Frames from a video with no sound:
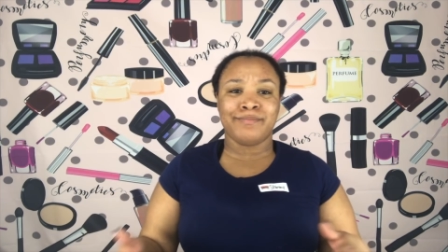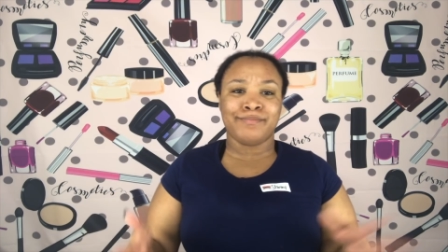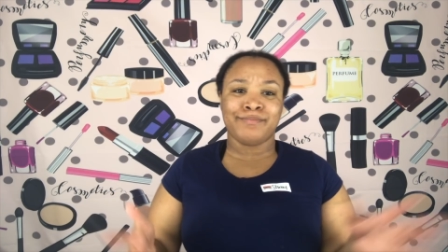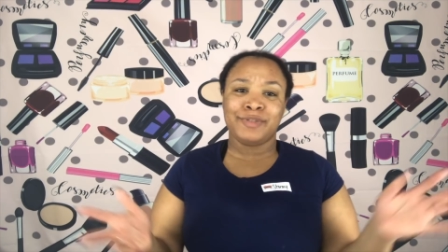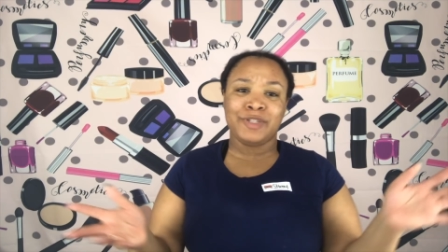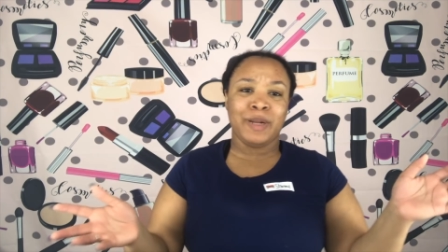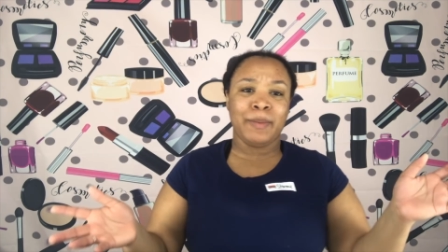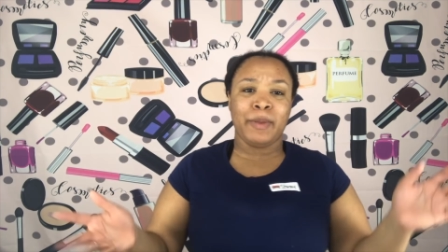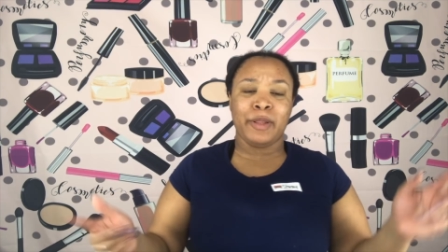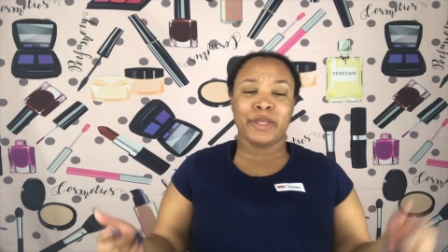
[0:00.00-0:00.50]

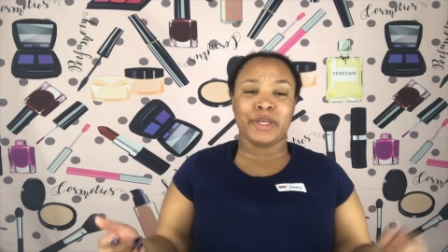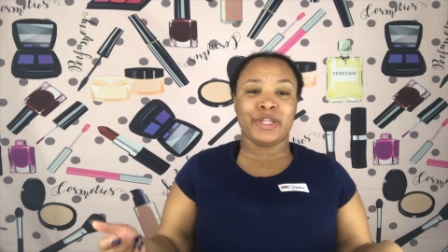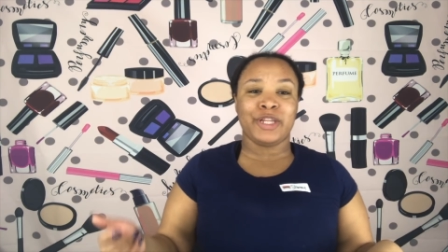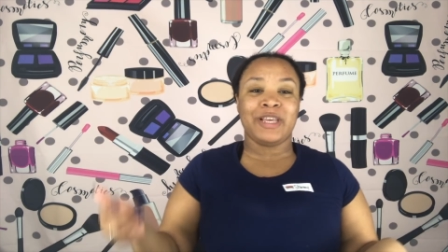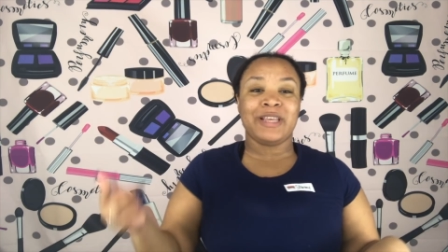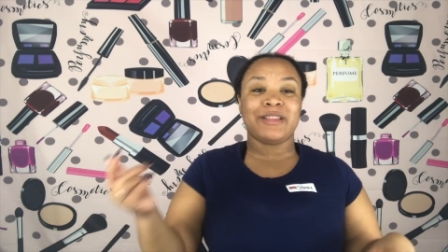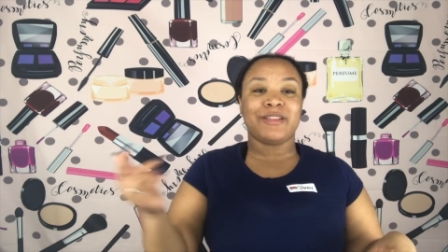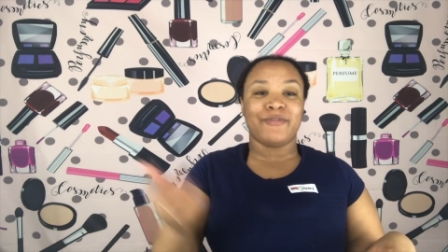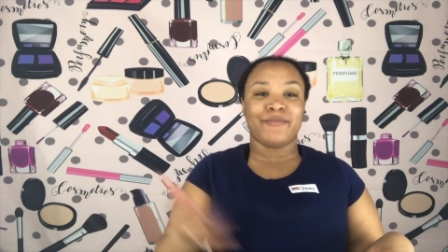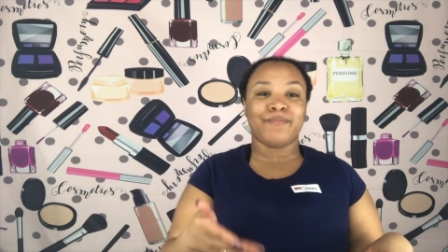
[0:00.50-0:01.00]
but I'm only going
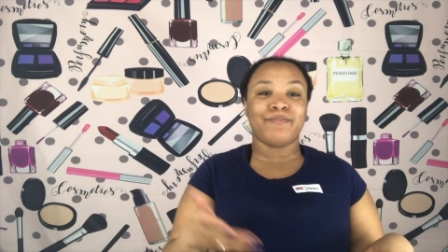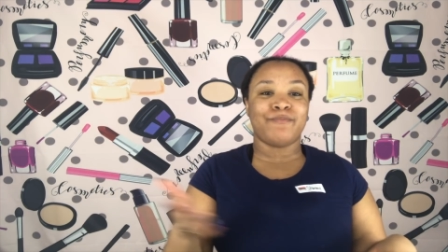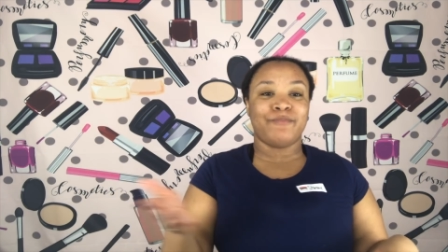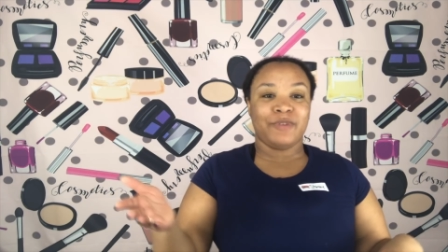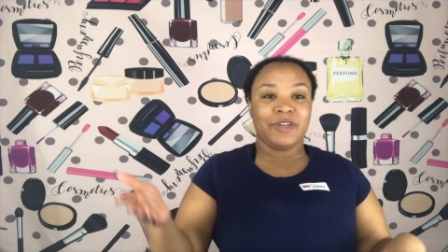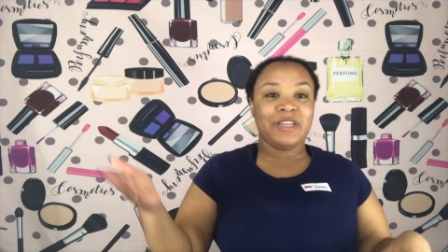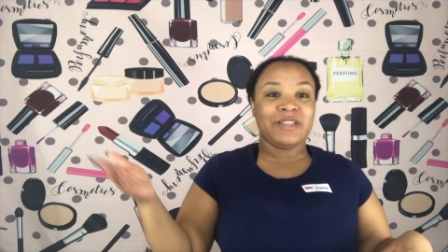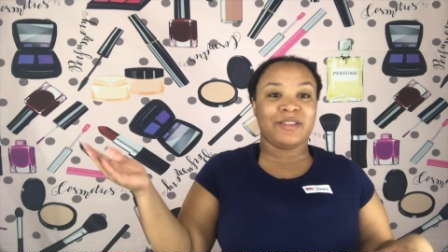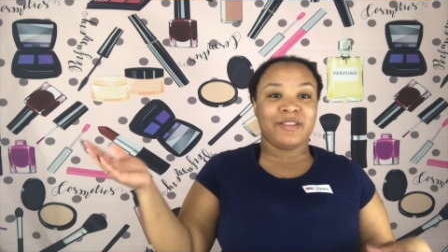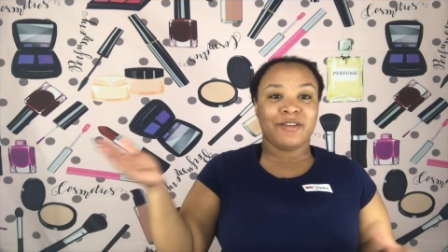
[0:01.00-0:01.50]
to eat the
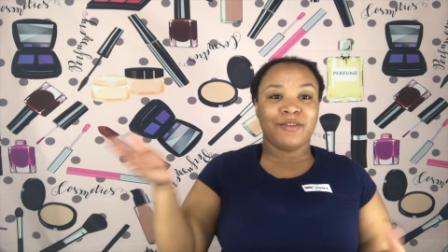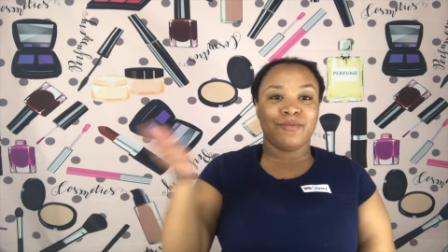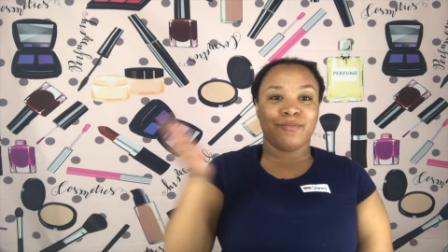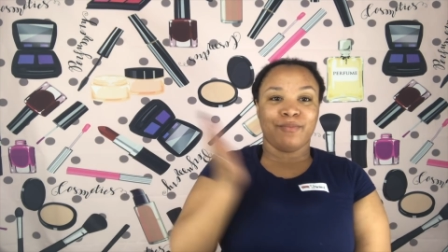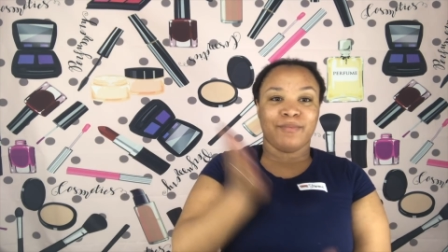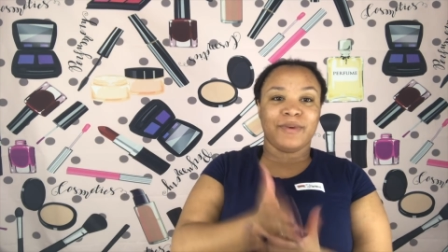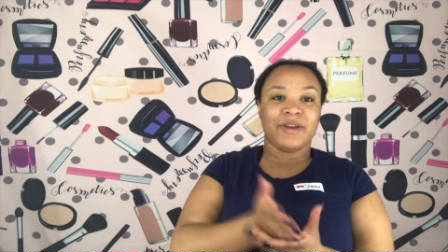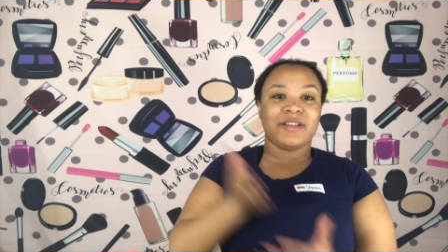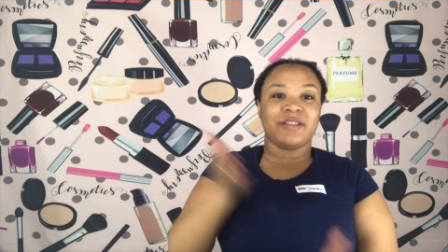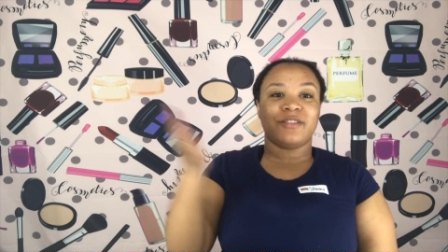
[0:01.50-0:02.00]
eat the
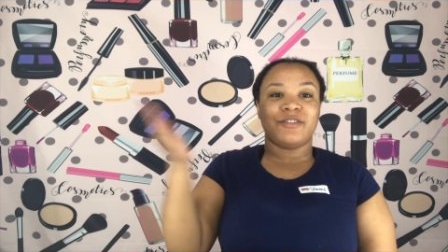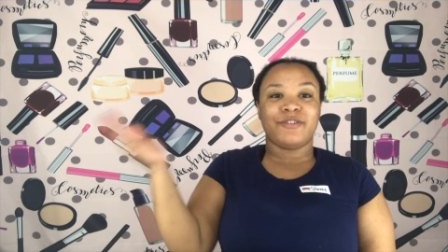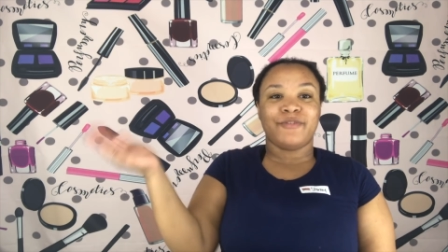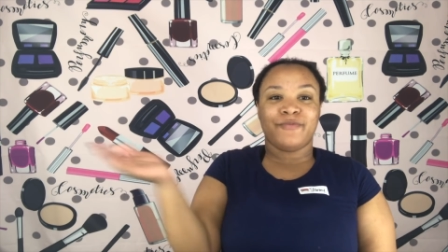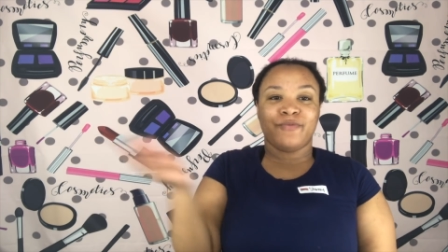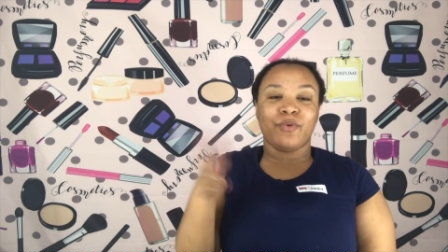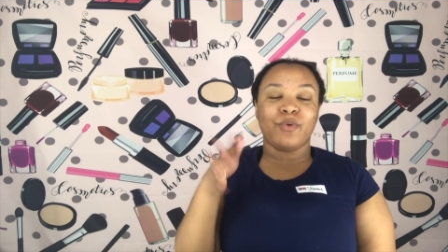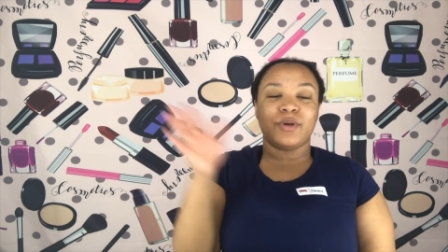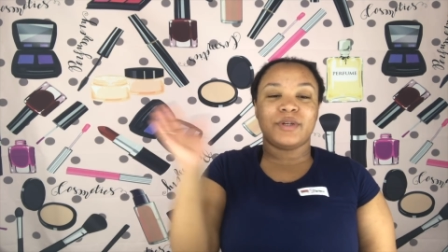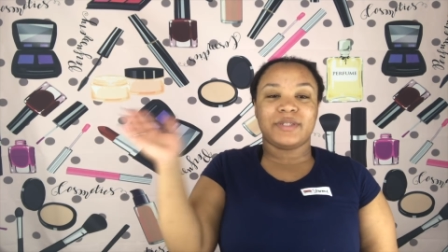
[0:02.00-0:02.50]
regular
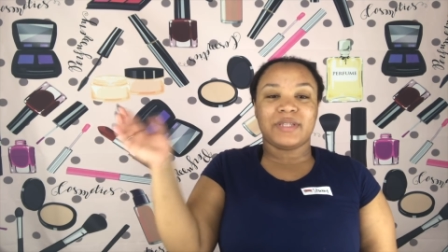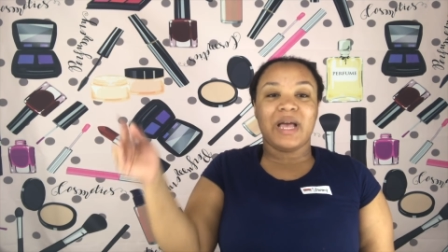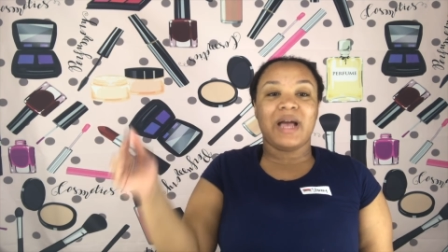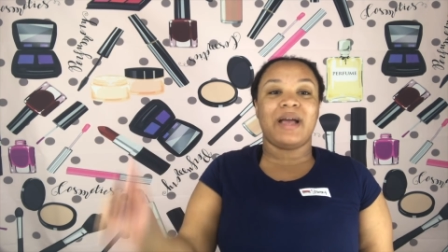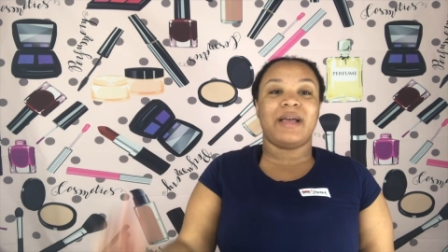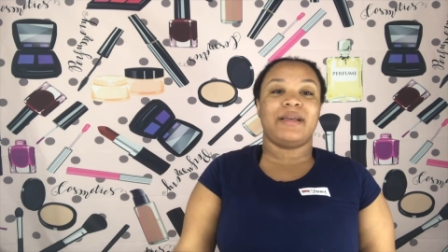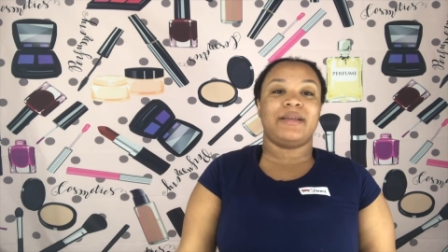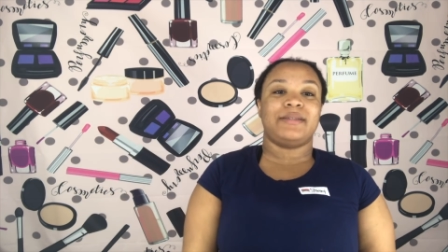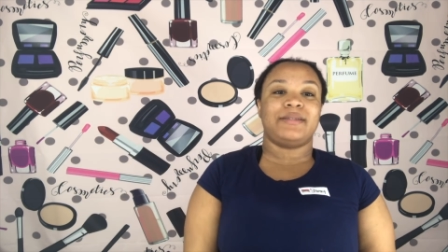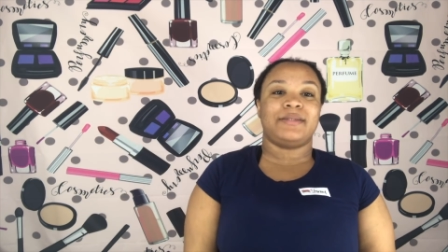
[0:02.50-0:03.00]
four
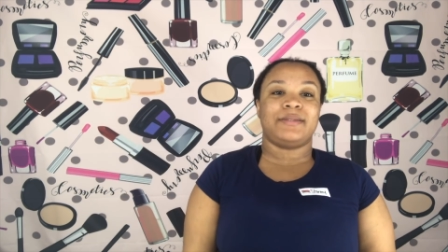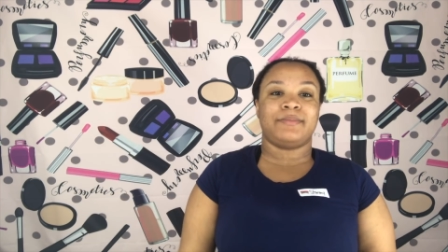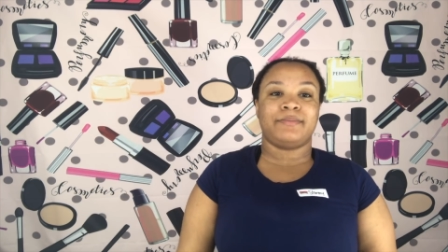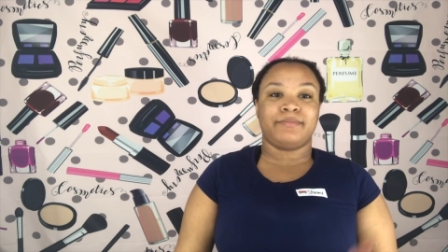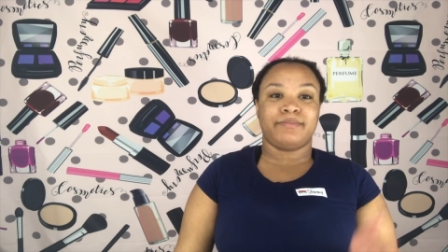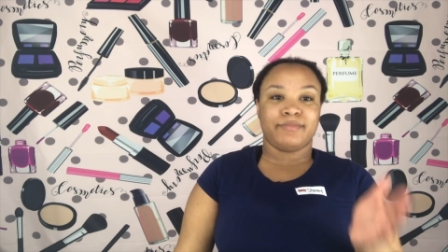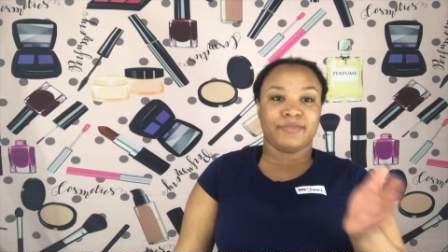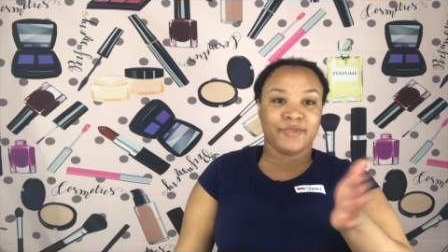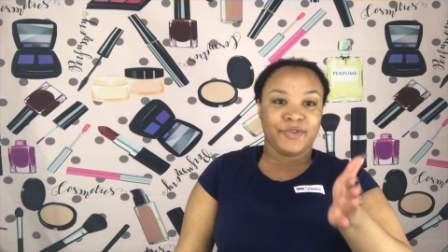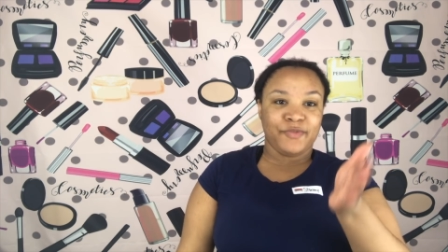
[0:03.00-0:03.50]
size,
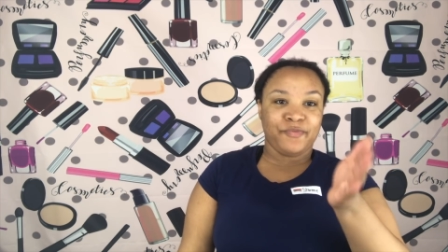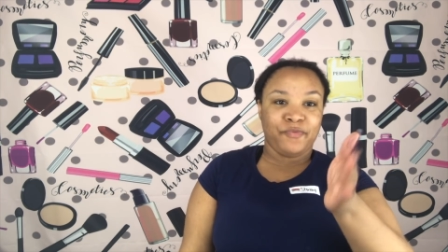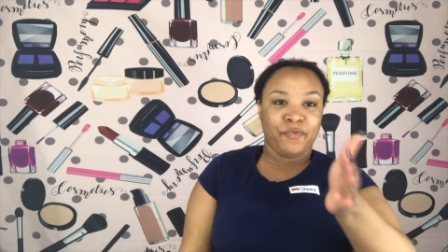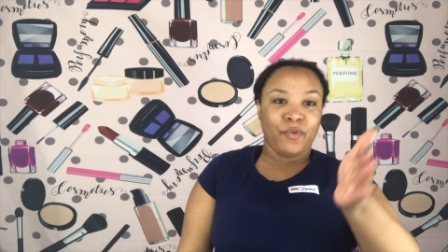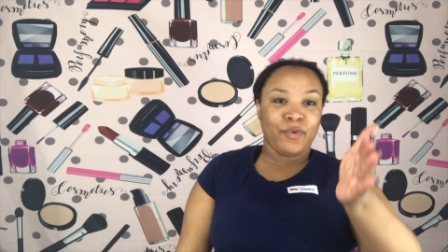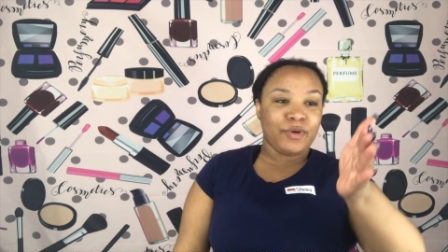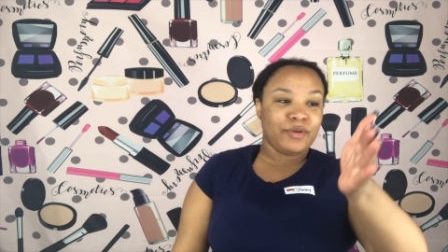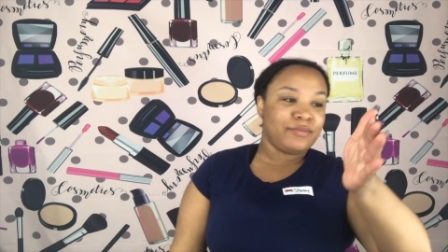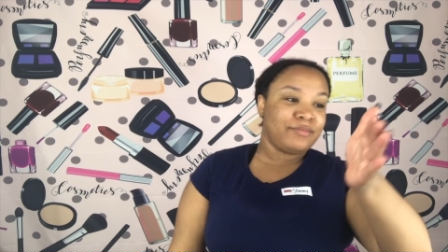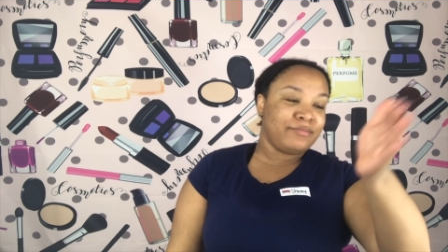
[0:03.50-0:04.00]
the
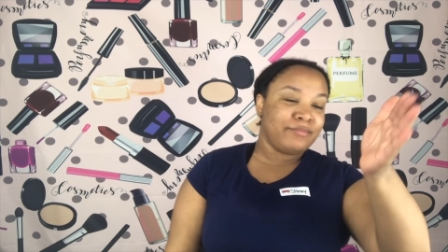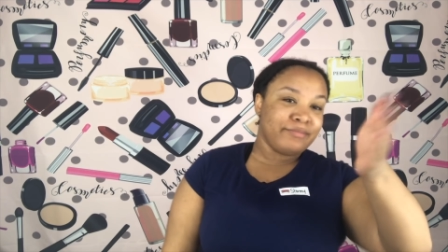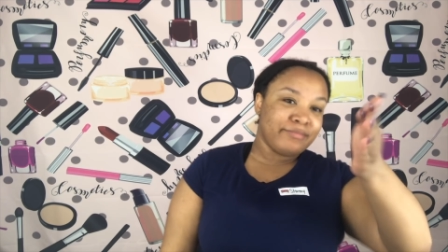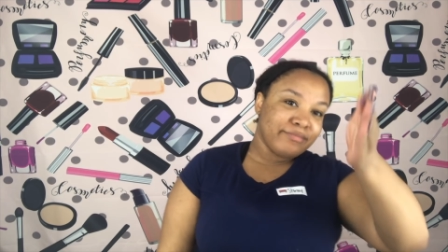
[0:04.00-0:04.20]
four